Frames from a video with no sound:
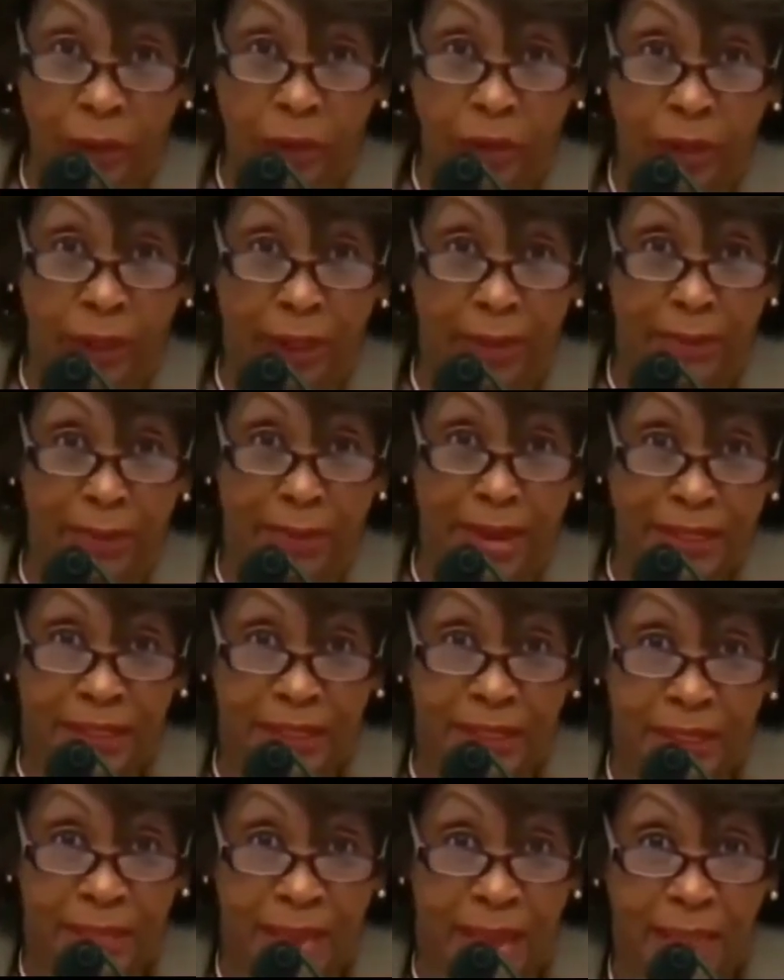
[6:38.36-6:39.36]
I want you to
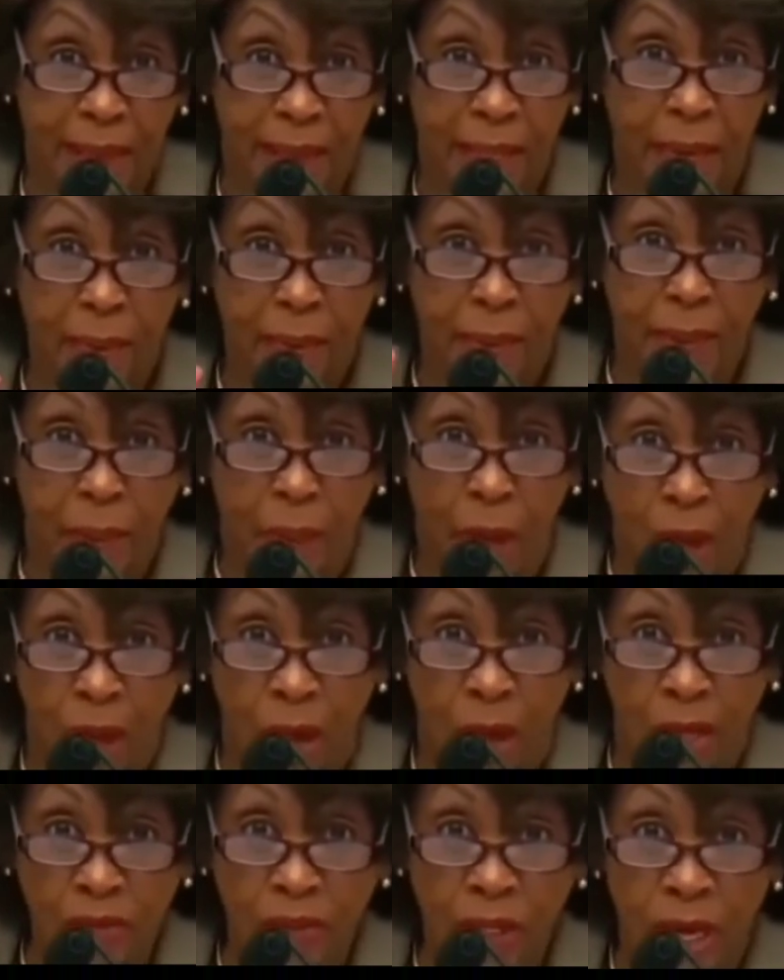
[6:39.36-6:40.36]
commit to that
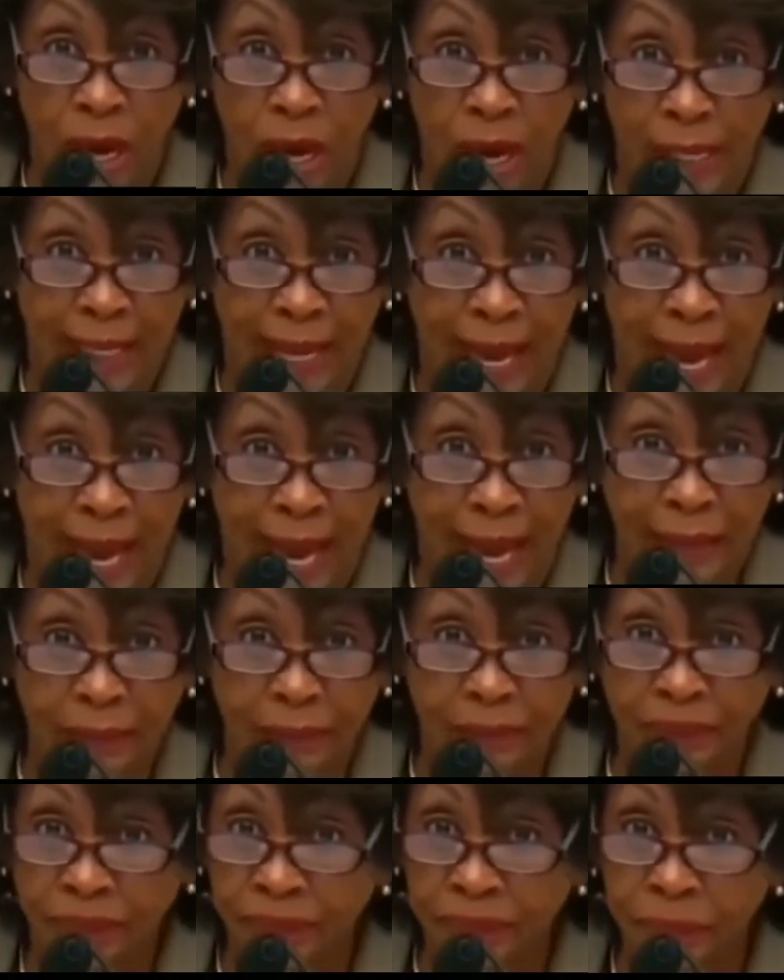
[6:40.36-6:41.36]
because,
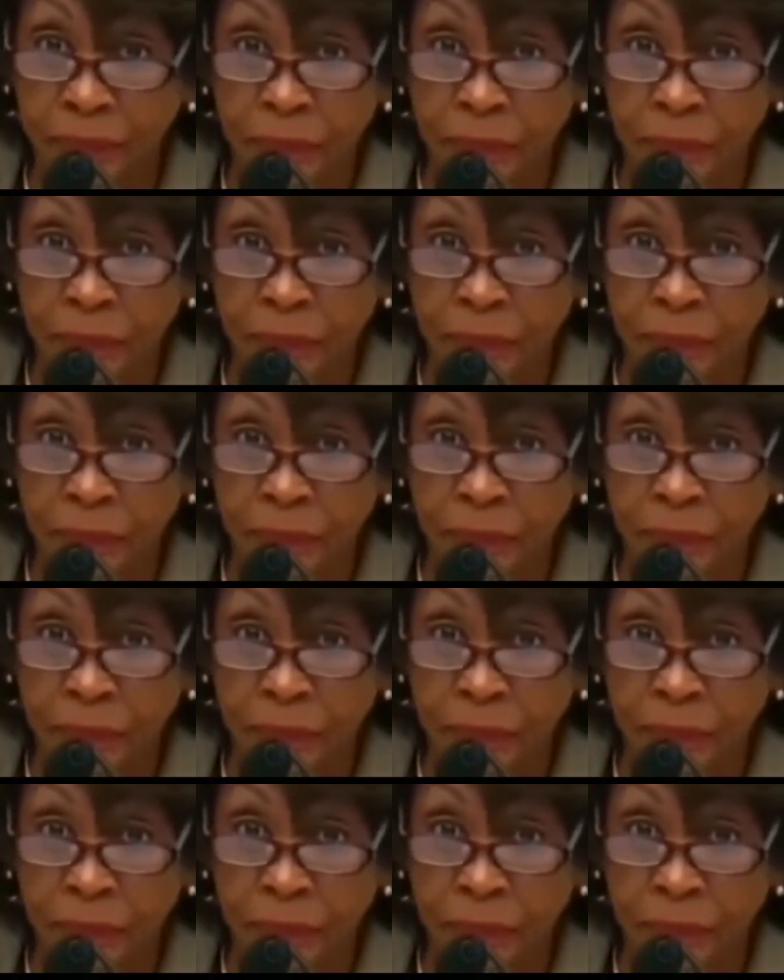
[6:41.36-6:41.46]
again,